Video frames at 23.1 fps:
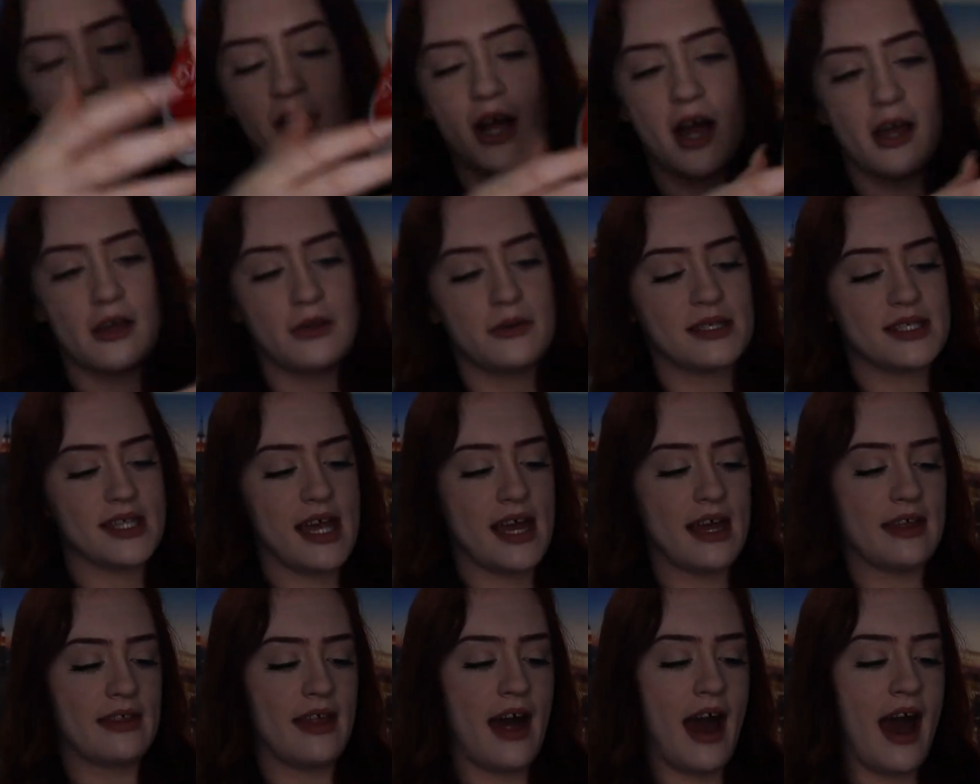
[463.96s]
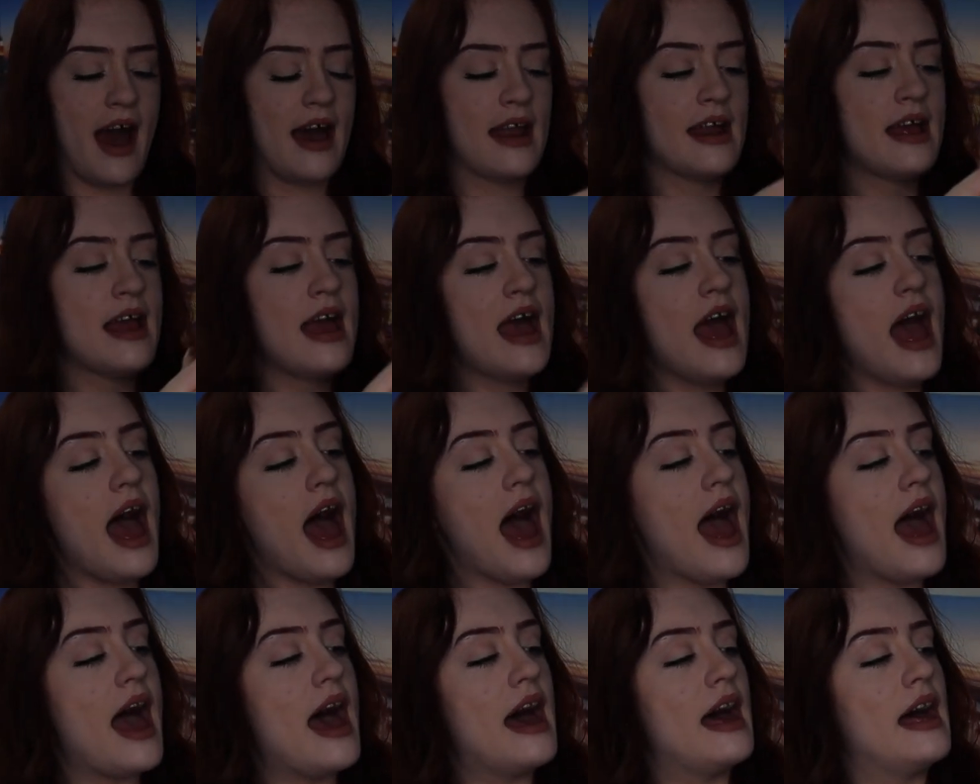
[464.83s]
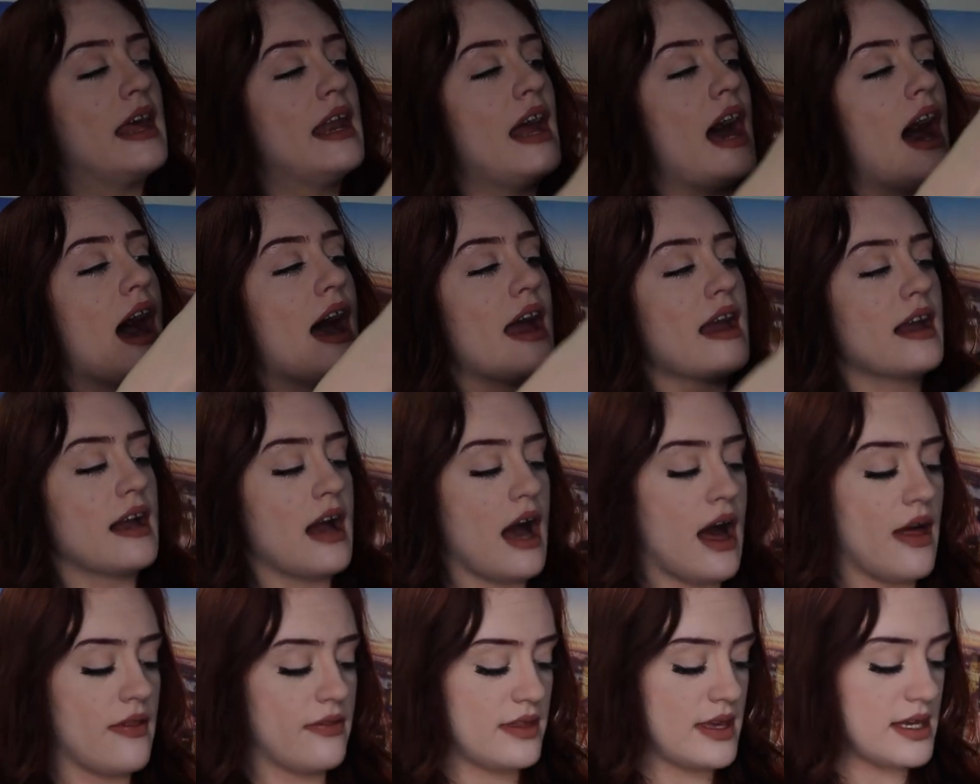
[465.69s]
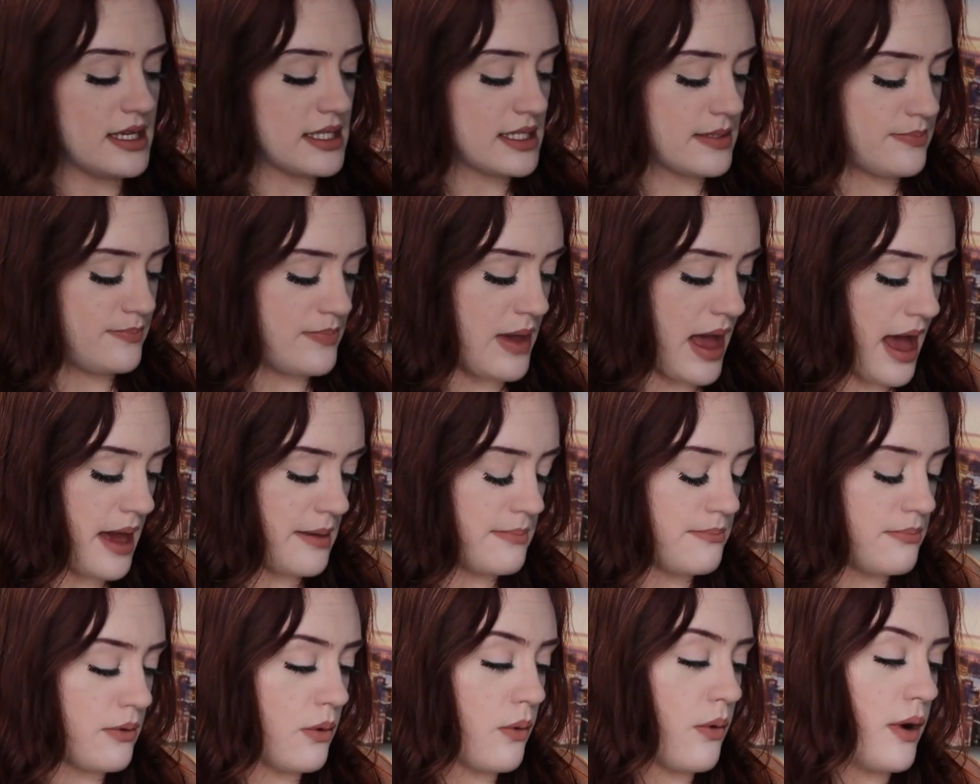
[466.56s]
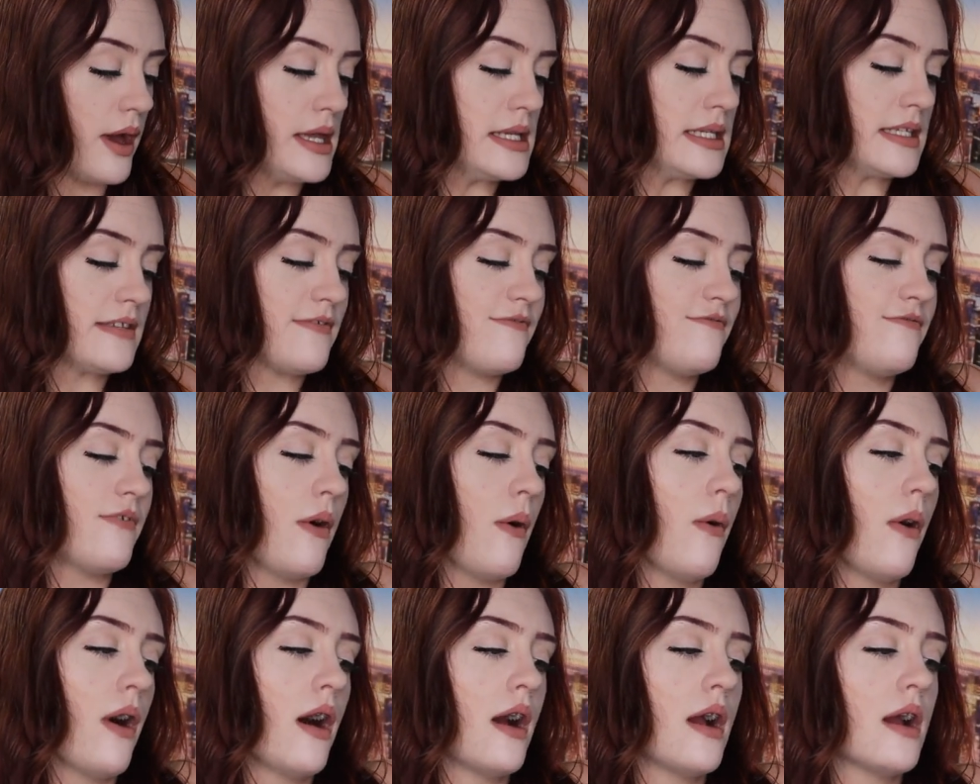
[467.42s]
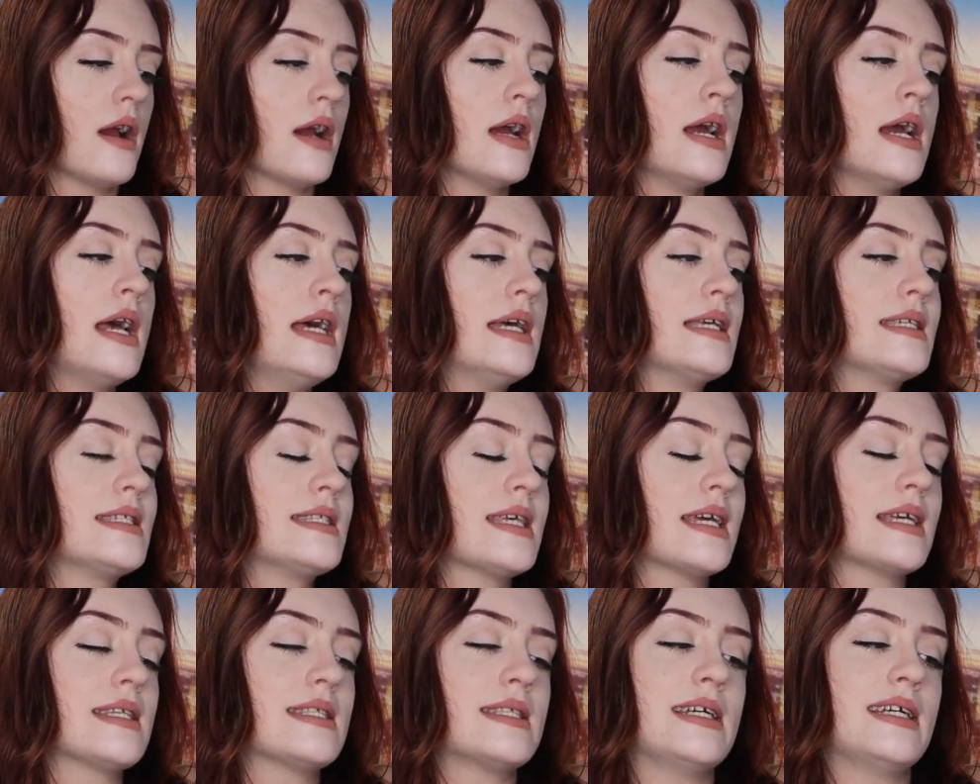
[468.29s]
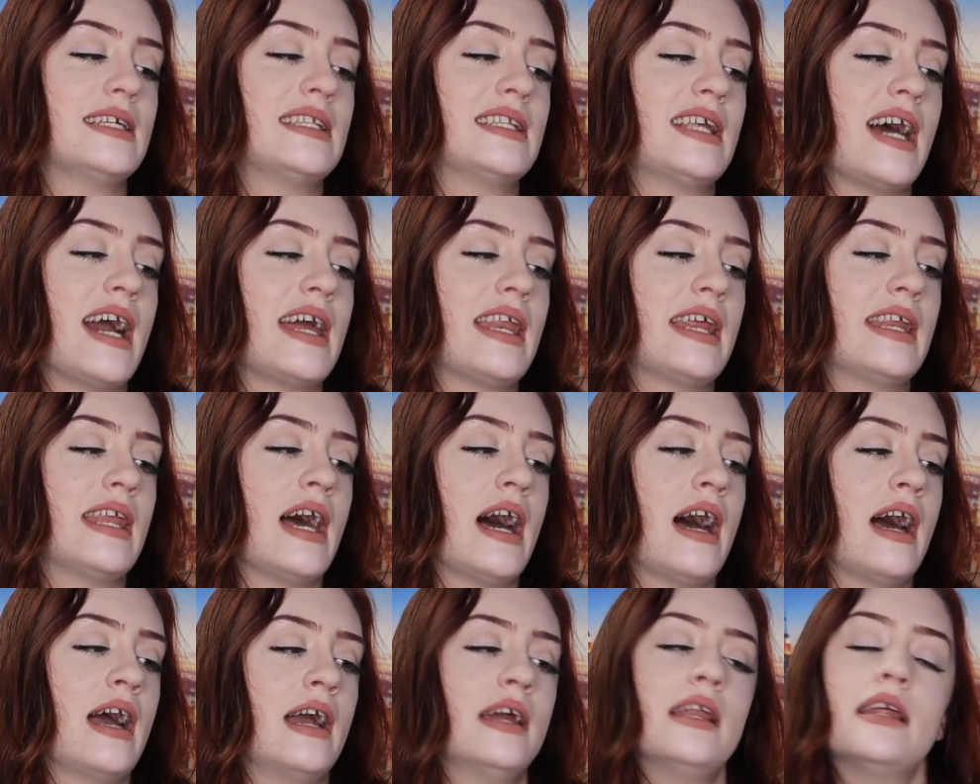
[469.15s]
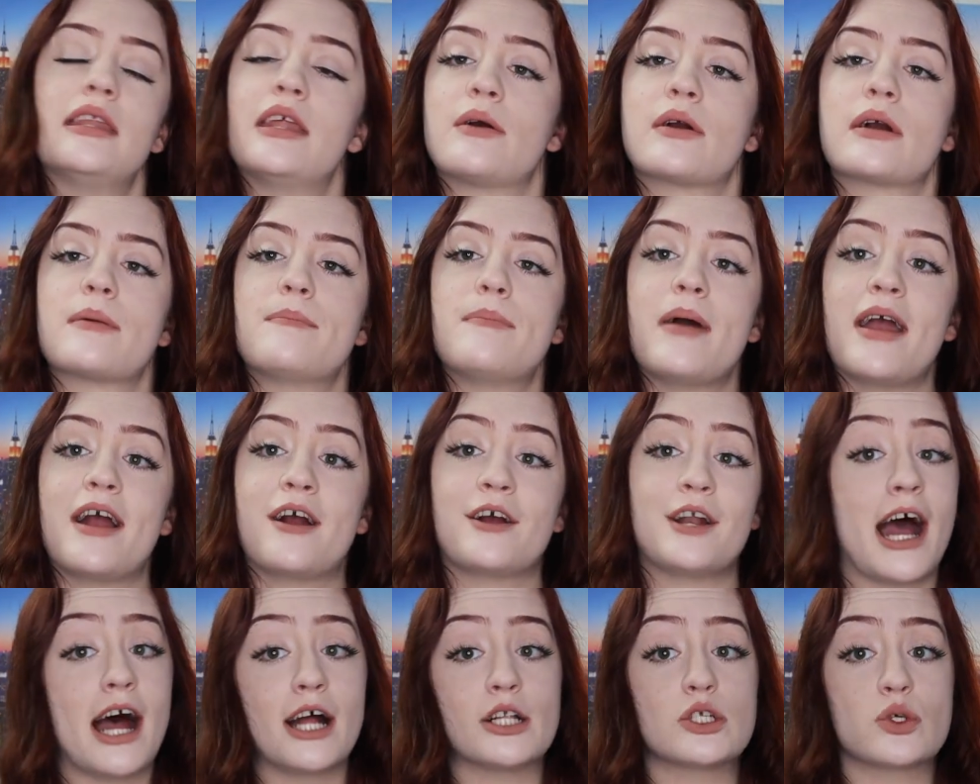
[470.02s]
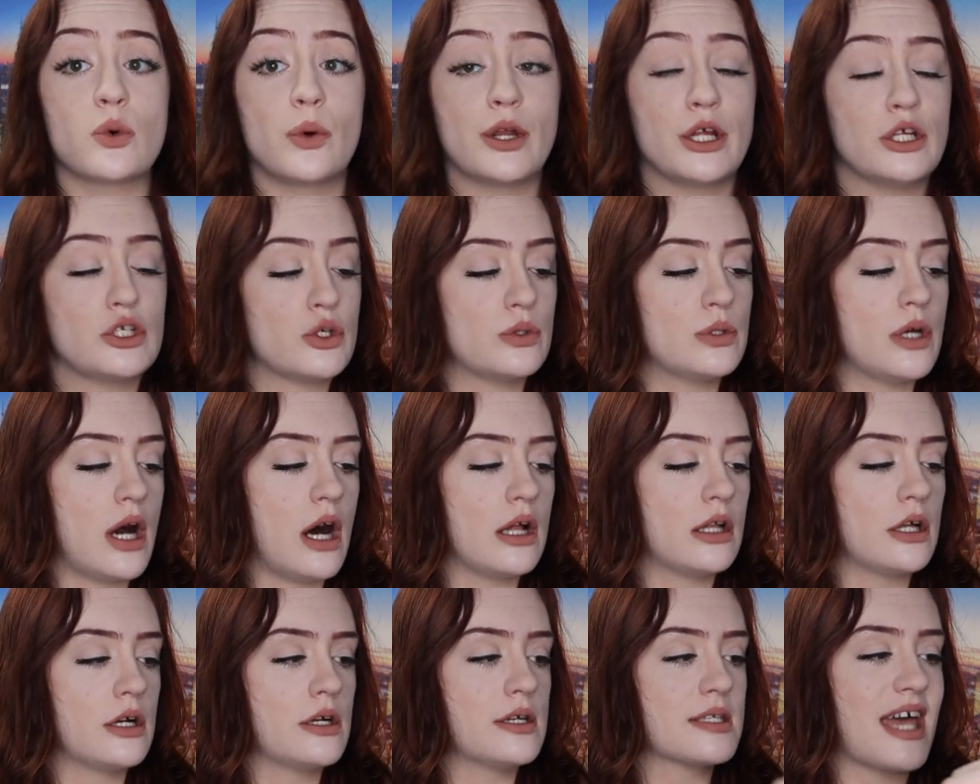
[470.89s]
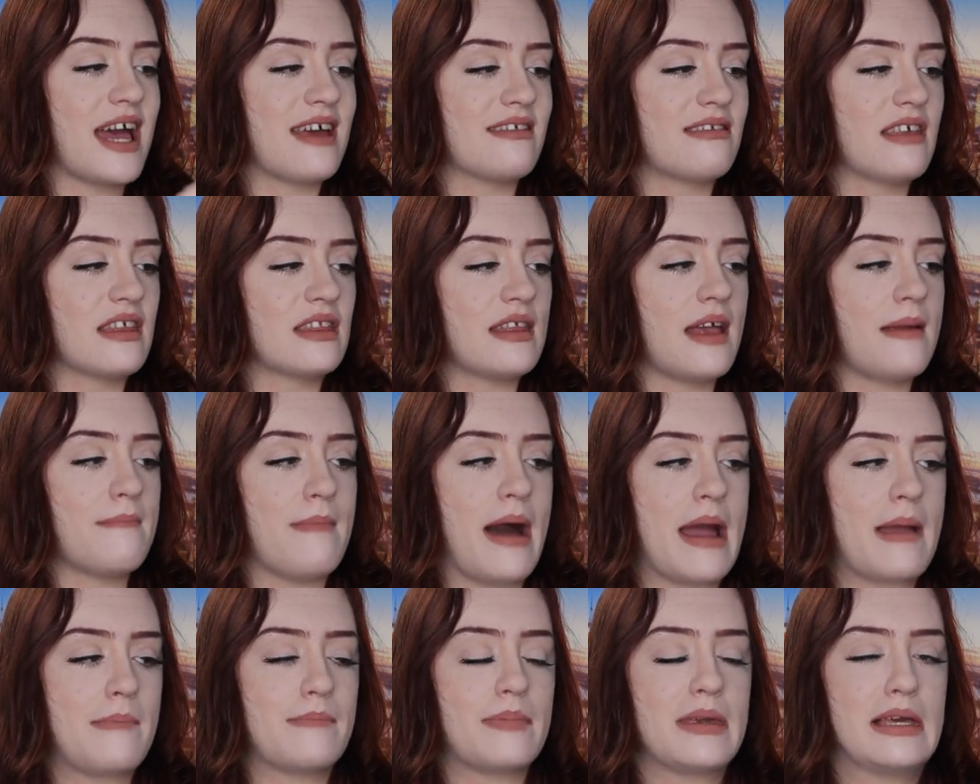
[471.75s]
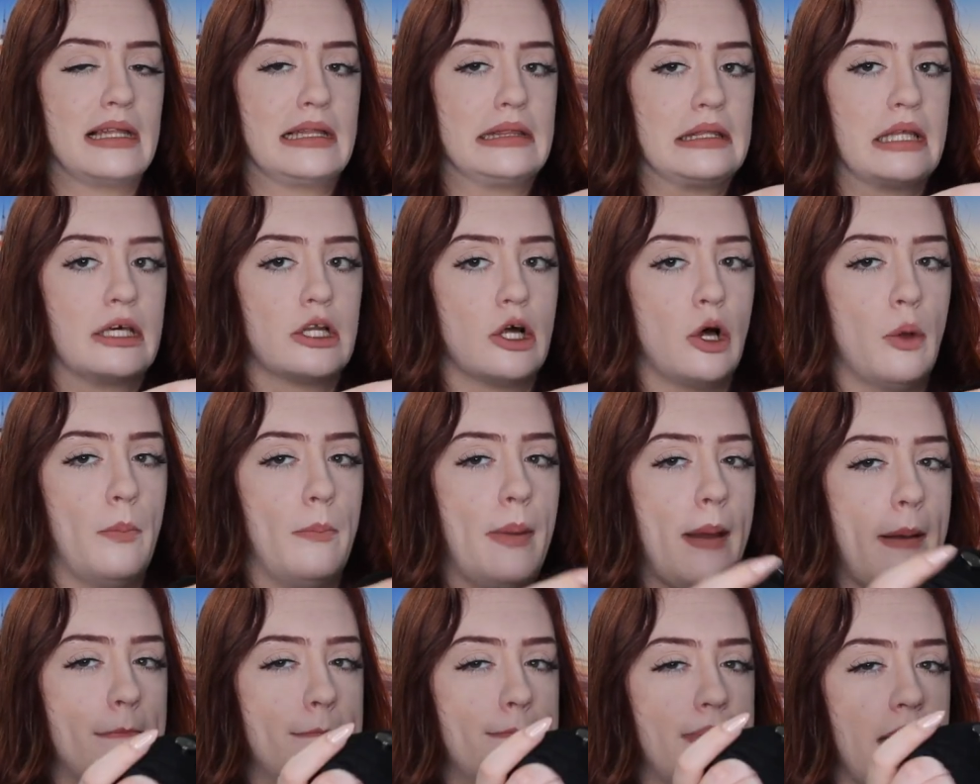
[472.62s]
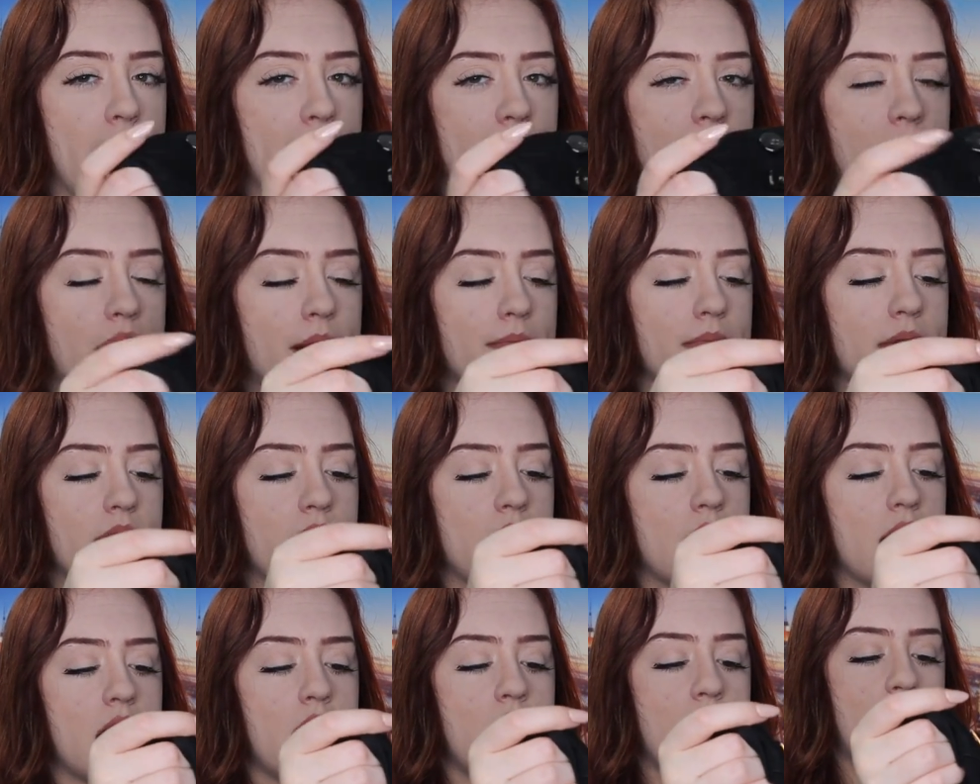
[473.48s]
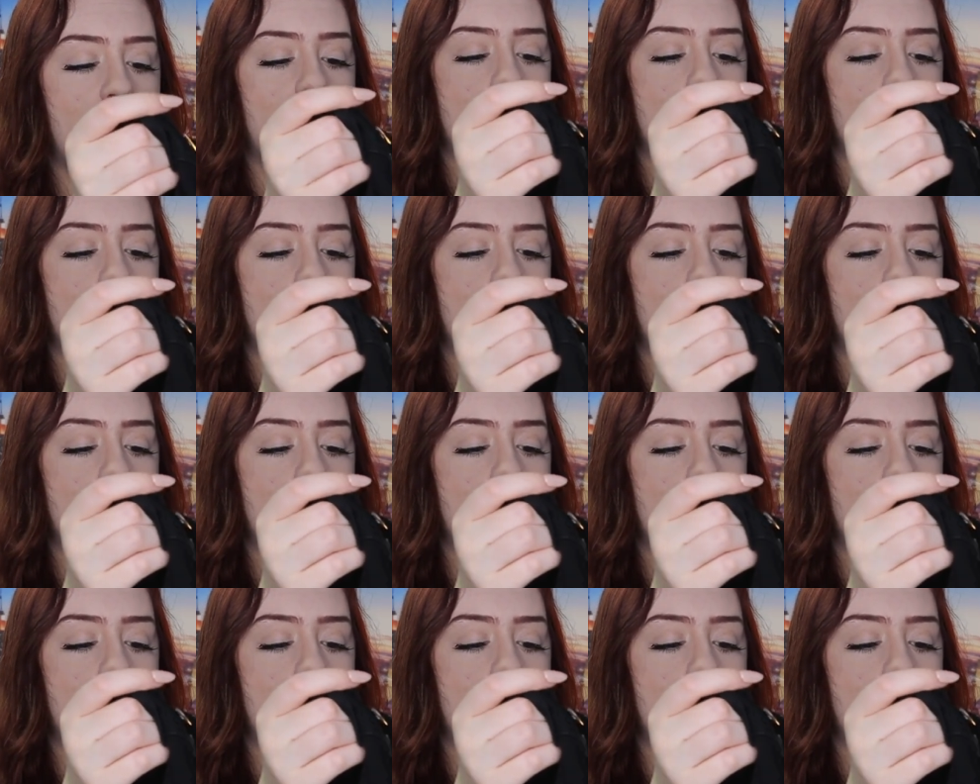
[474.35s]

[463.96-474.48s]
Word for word: sure how you say that and I got these bad boys for $16.99 and they were compared at $22. I think they might be a little bit big on me,